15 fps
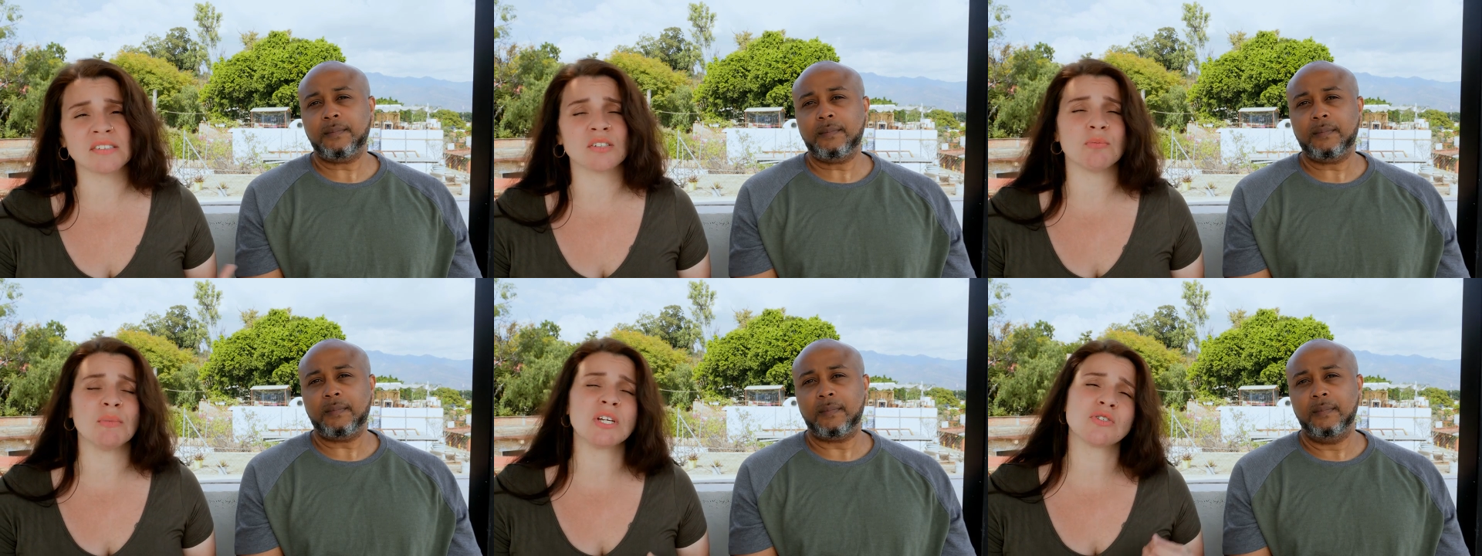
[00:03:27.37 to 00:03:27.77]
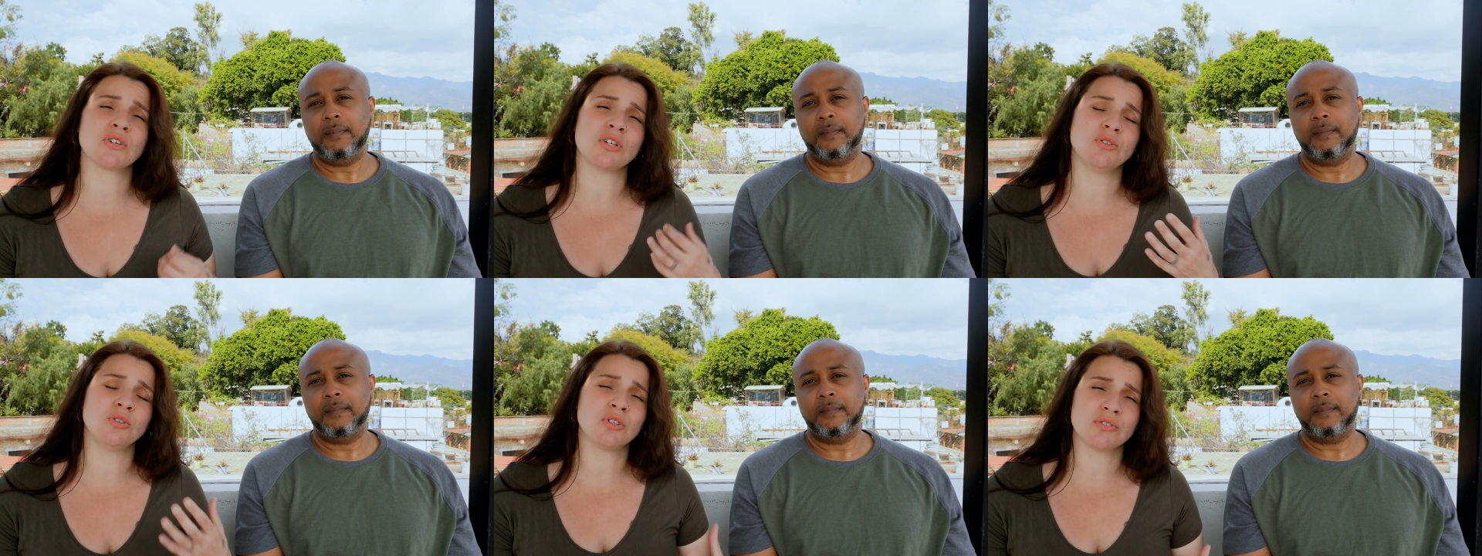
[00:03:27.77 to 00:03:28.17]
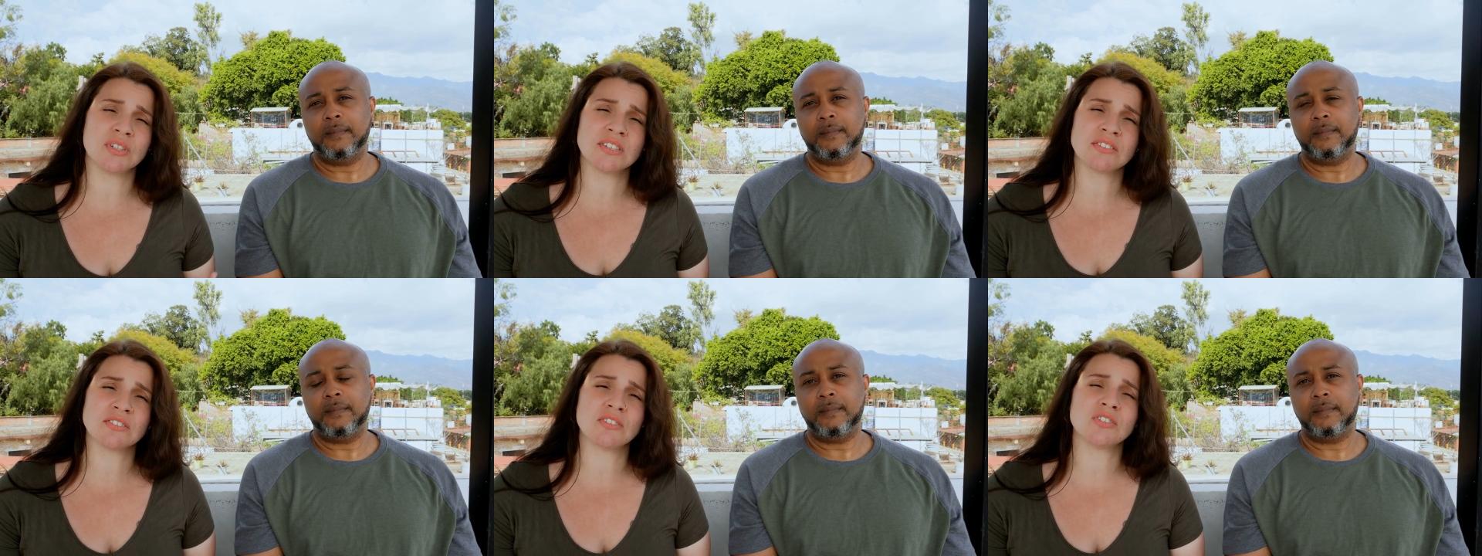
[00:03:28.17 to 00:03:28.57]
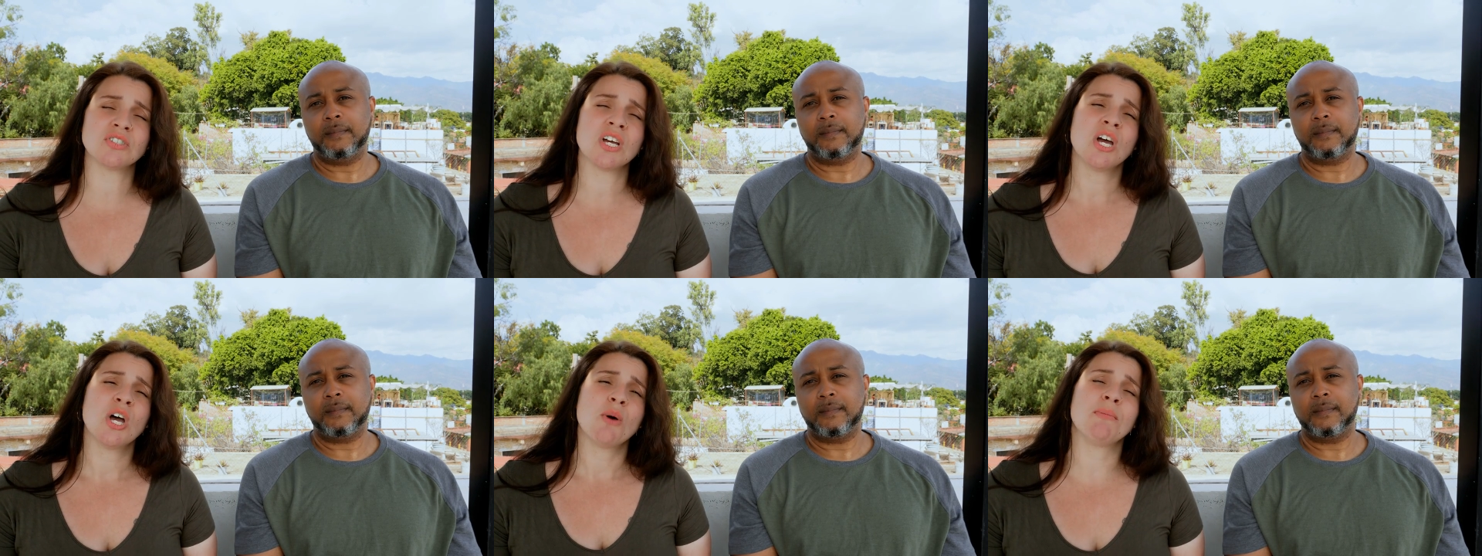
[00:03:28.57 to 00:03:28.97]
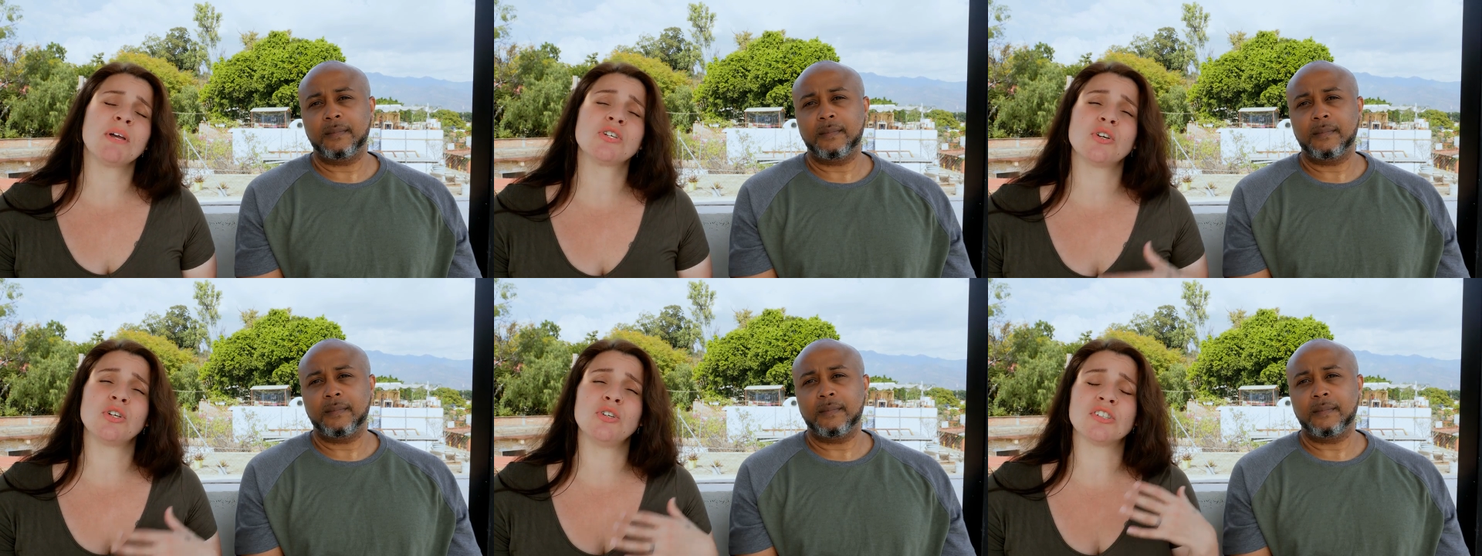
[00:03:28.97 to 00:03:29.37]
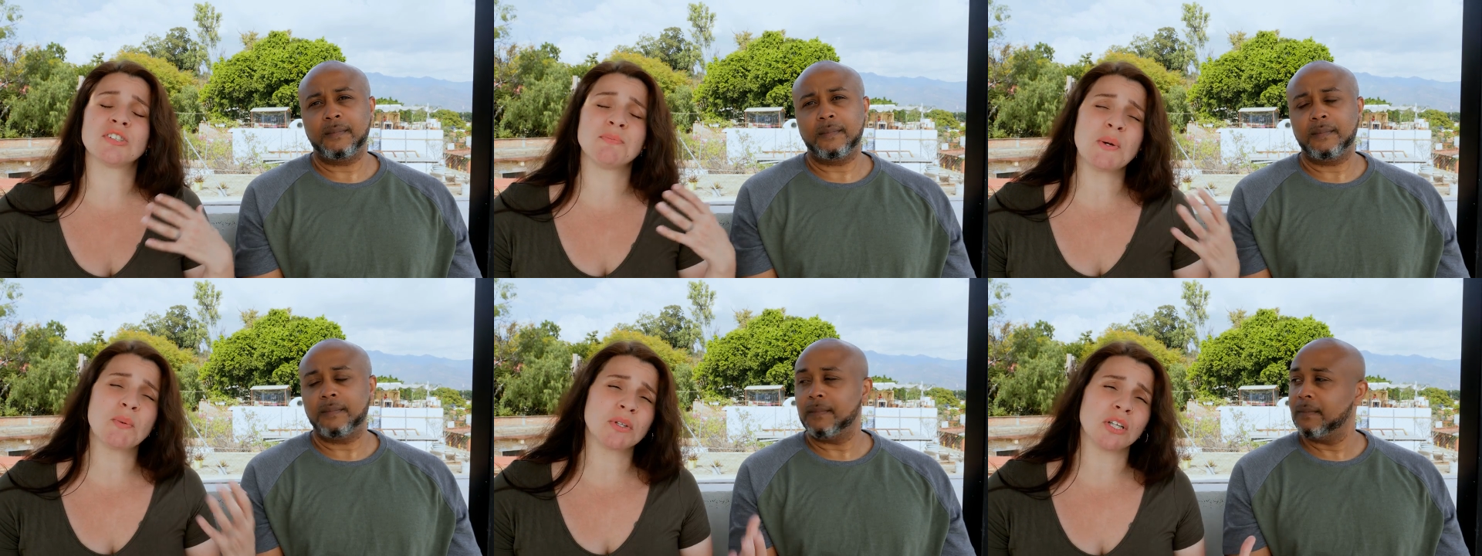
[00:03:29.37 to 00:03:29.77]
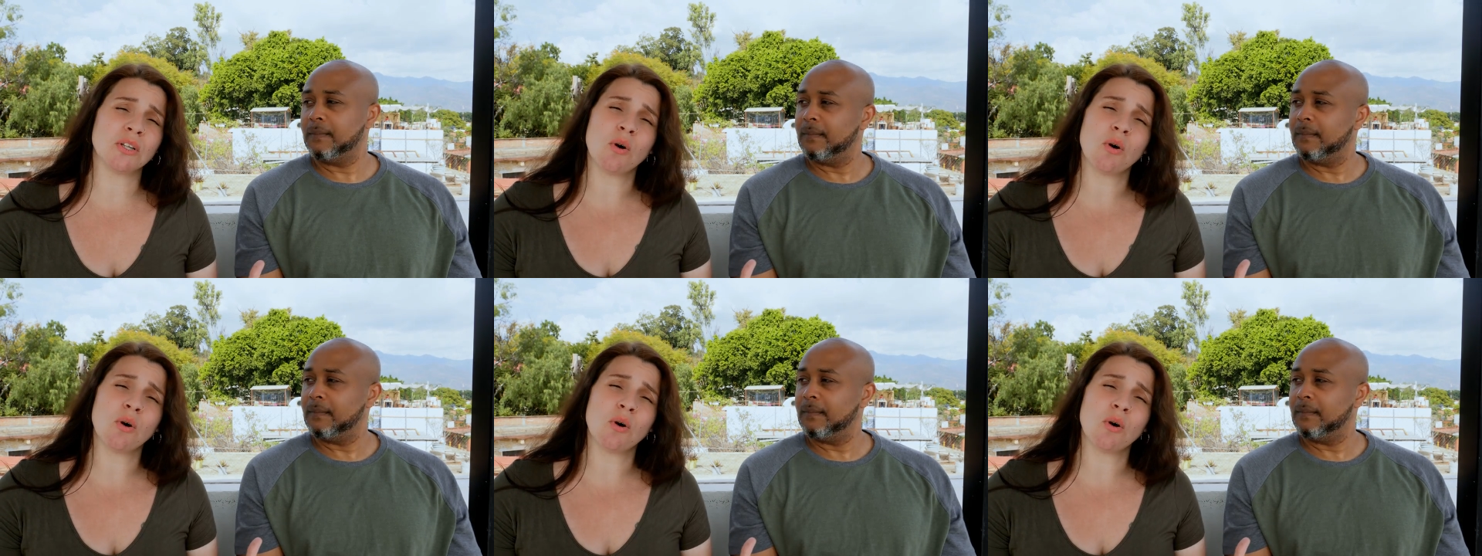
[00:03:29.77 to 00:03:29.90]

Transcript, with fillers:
Speaker 1: So make sure you do your research. Make sure you speak with the